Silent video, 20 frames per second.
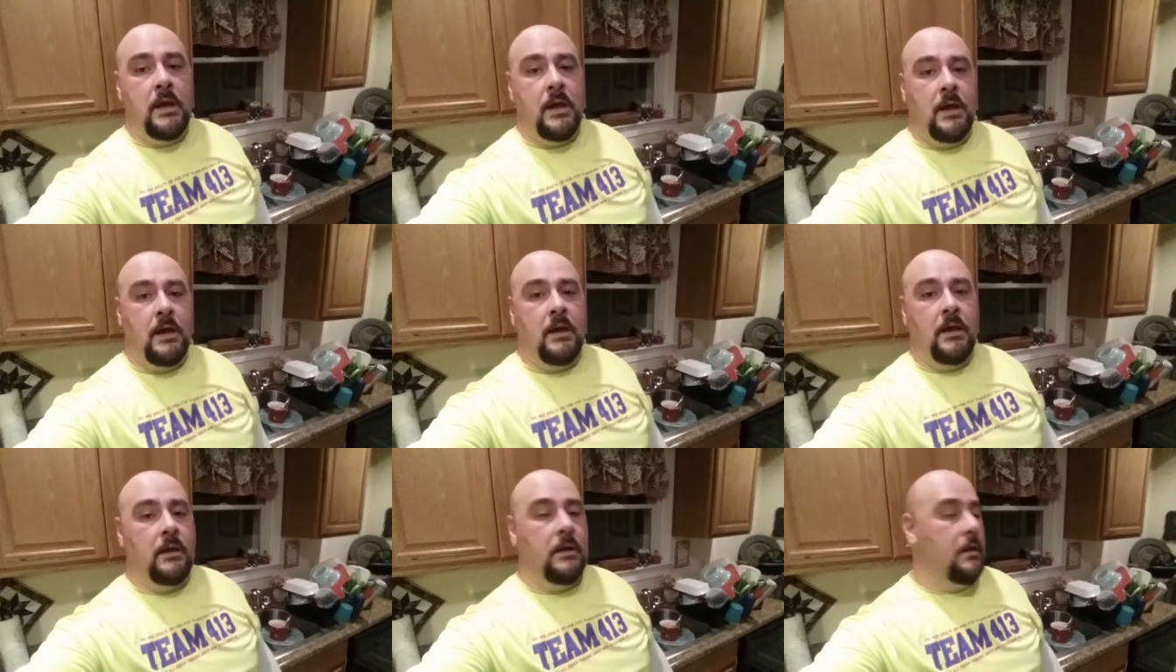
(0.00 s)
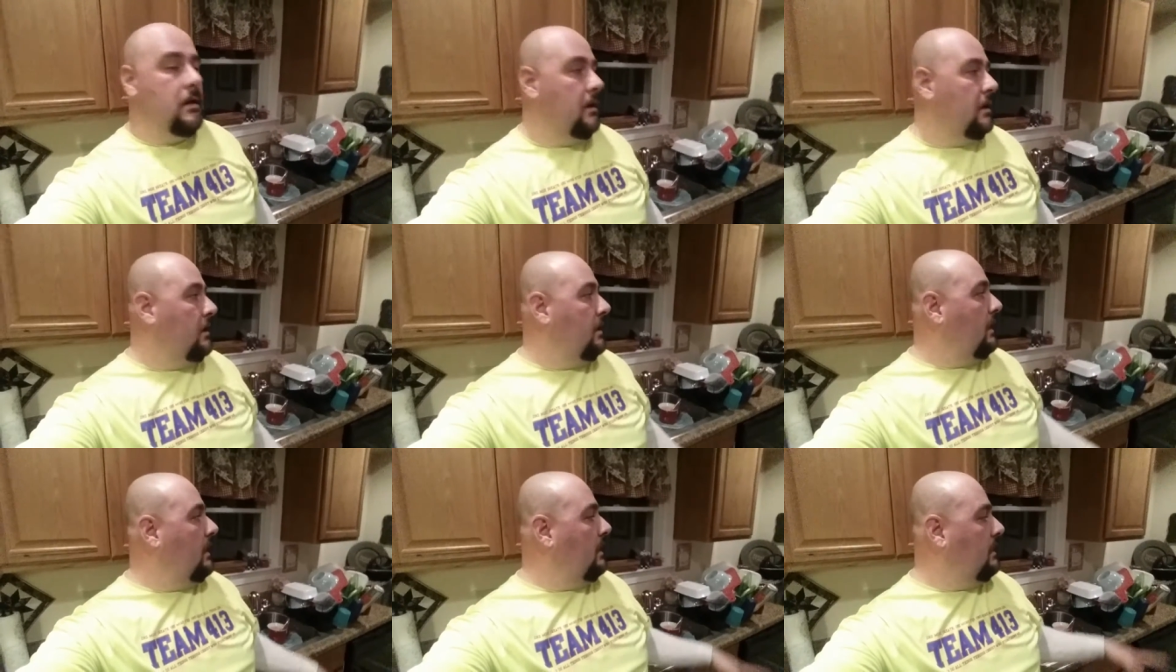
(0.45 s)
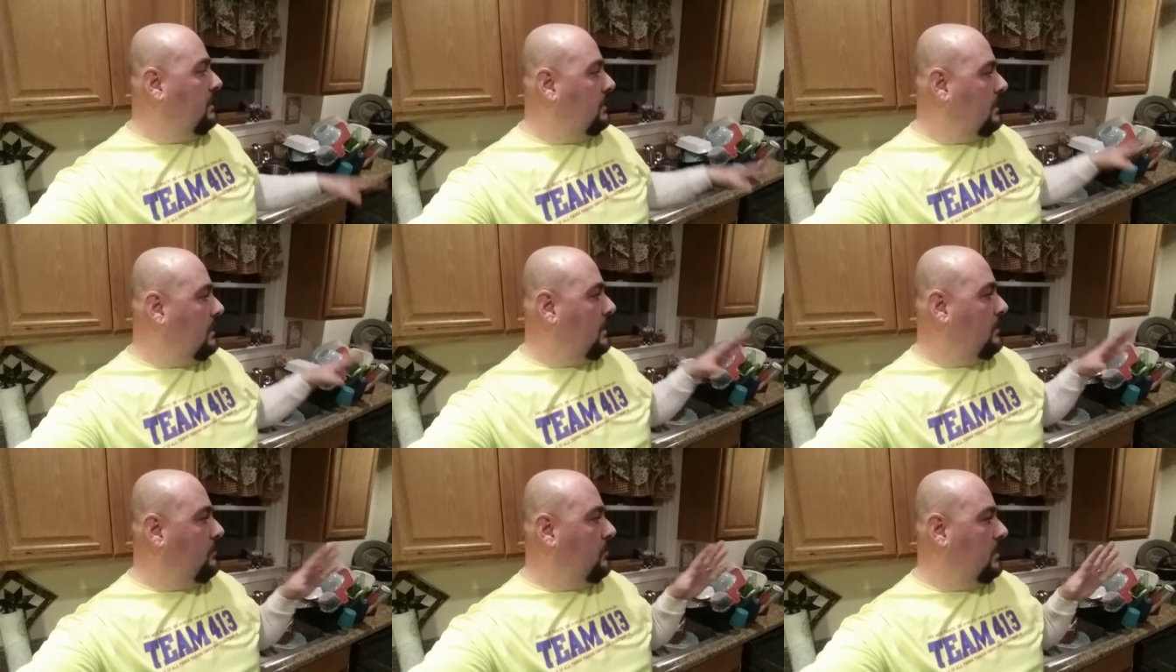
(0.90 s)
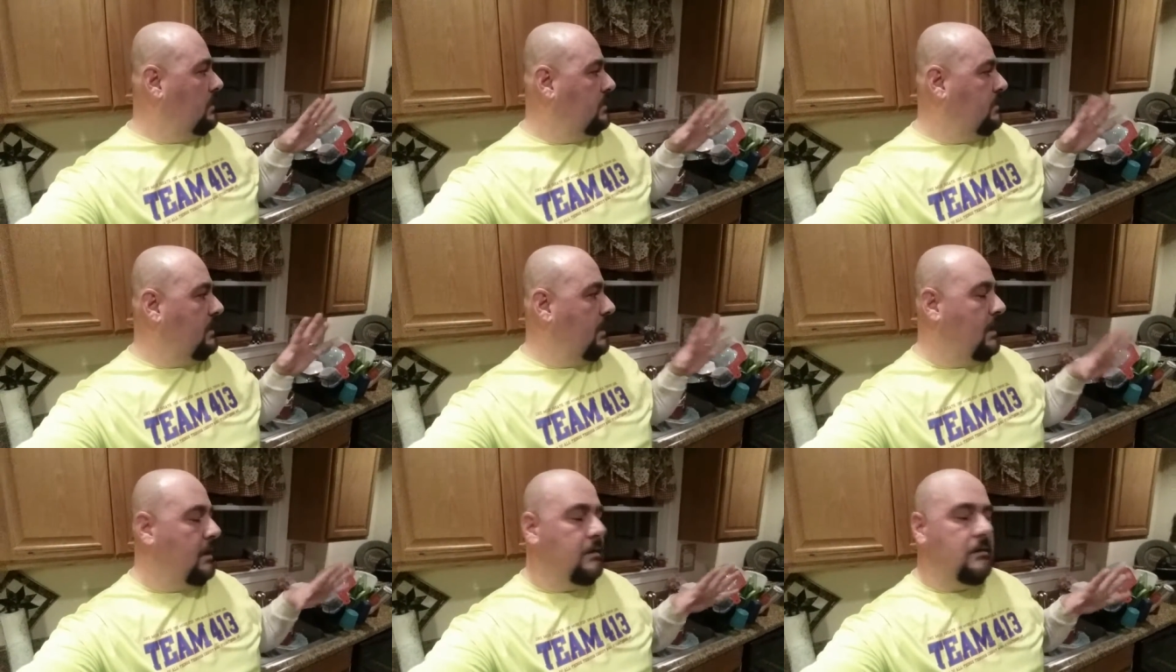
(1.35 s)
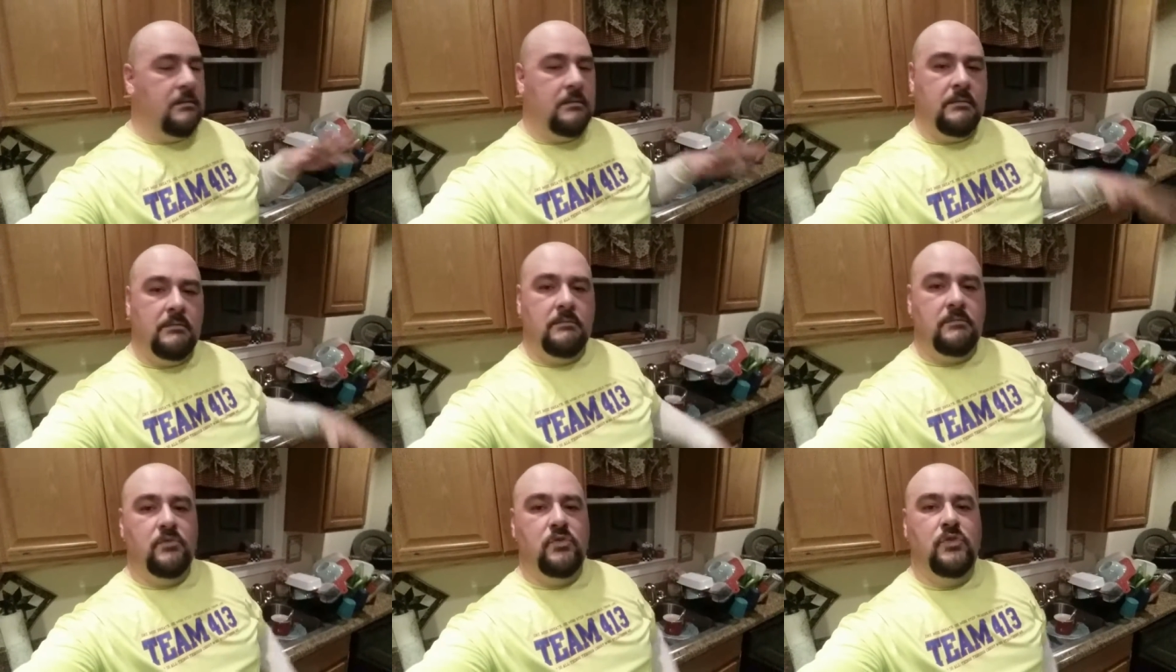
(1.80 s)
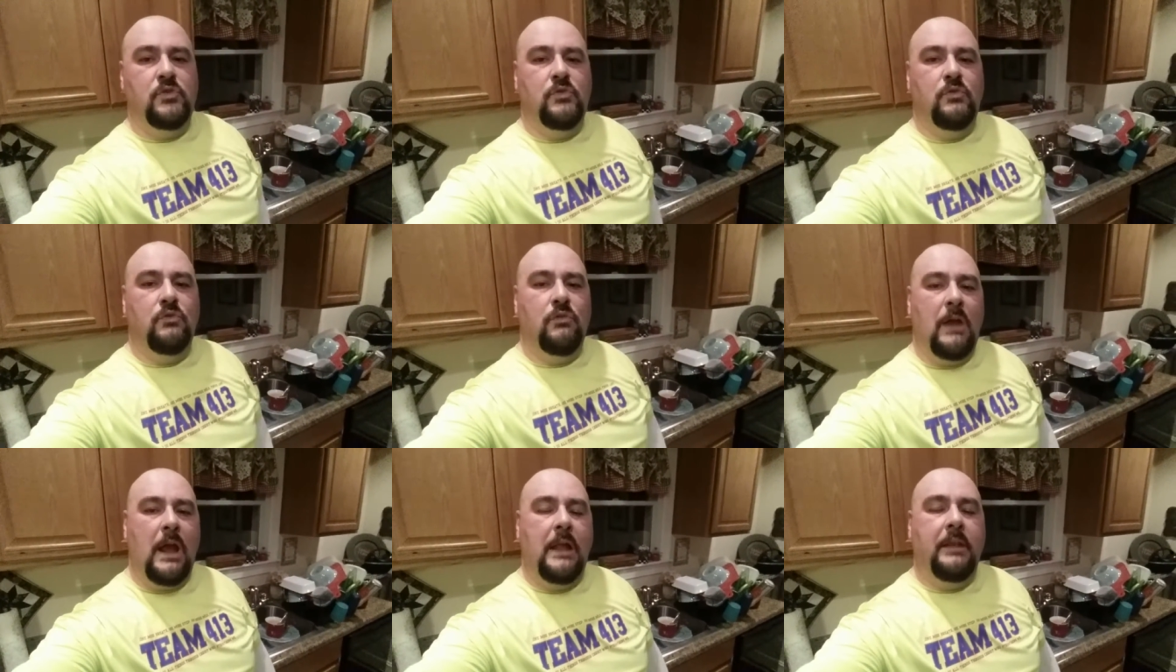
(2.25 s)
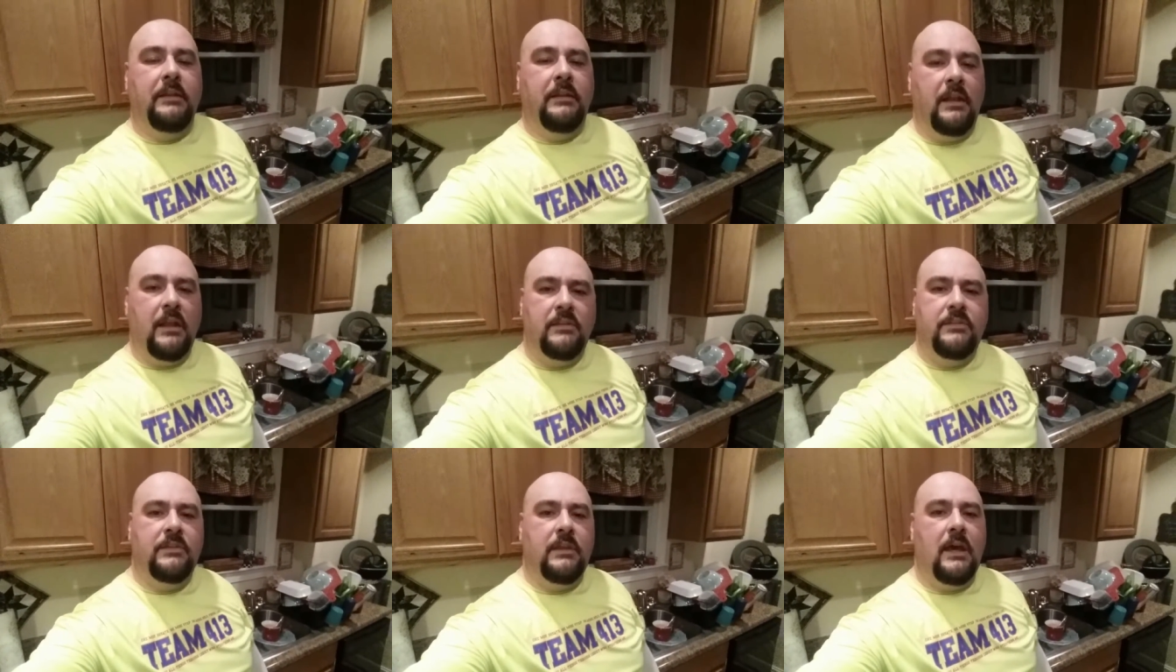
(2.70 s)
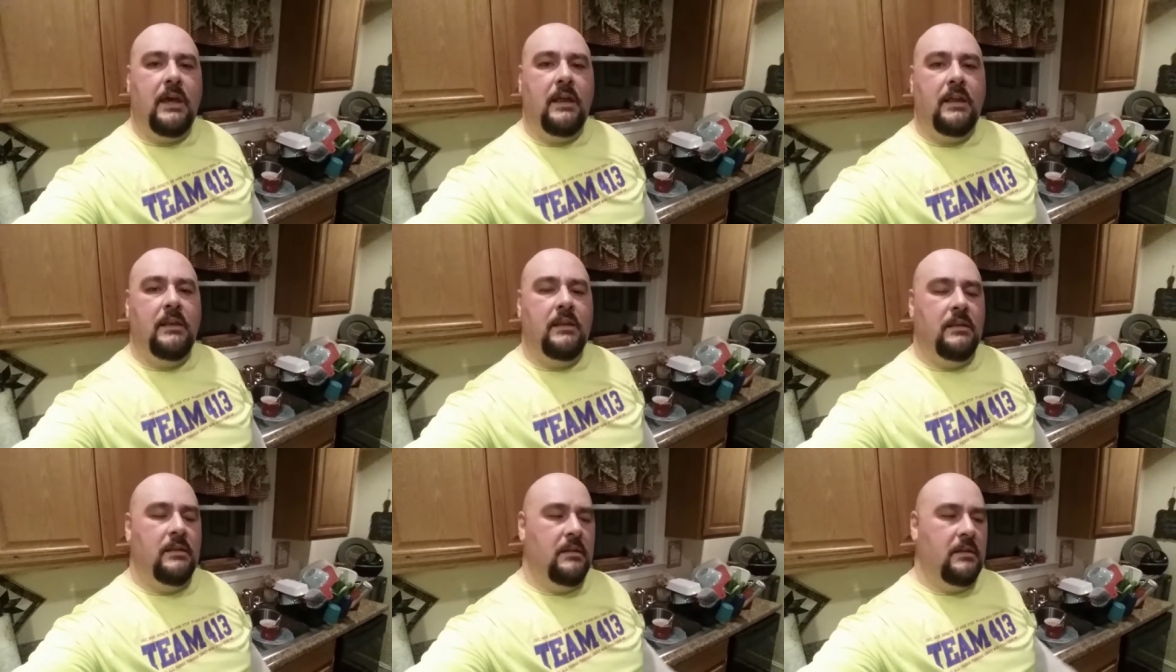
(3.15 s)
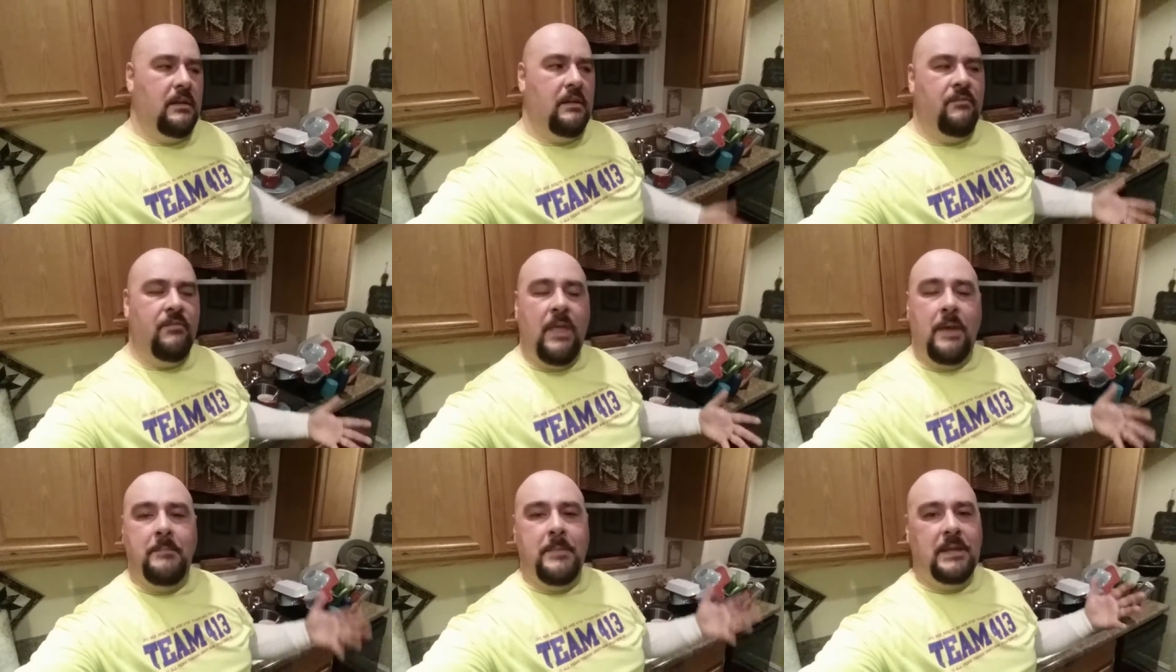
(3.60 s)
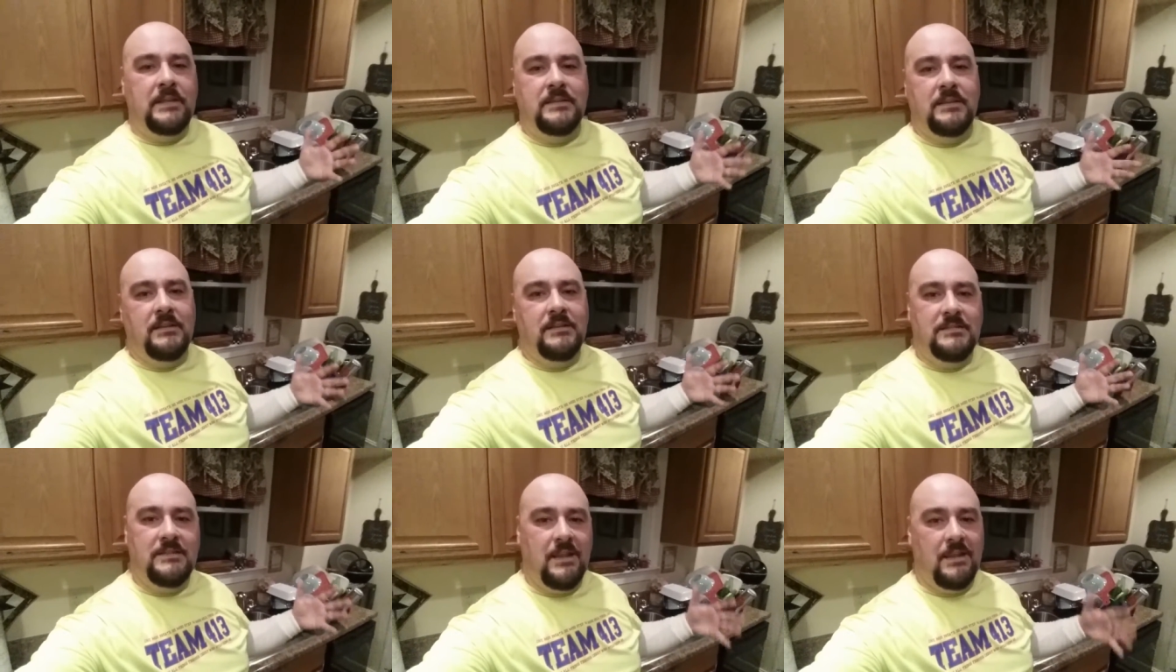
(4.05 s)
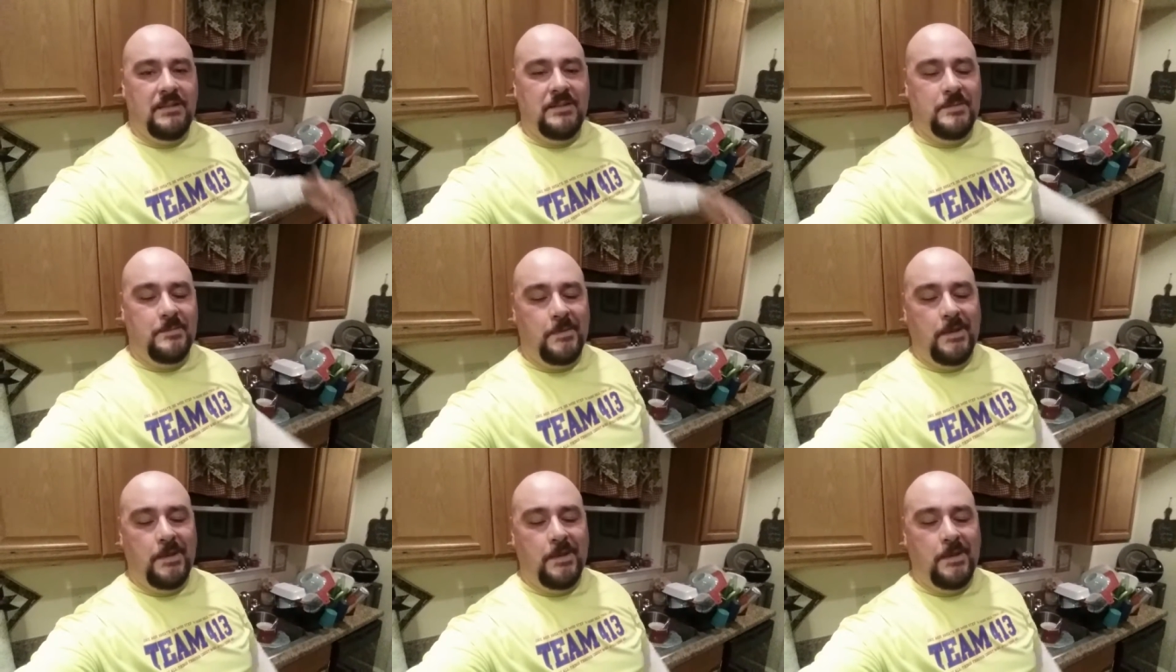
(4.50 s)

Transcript: Uh, anytime when it's not too crowded outside, if that makes any sense.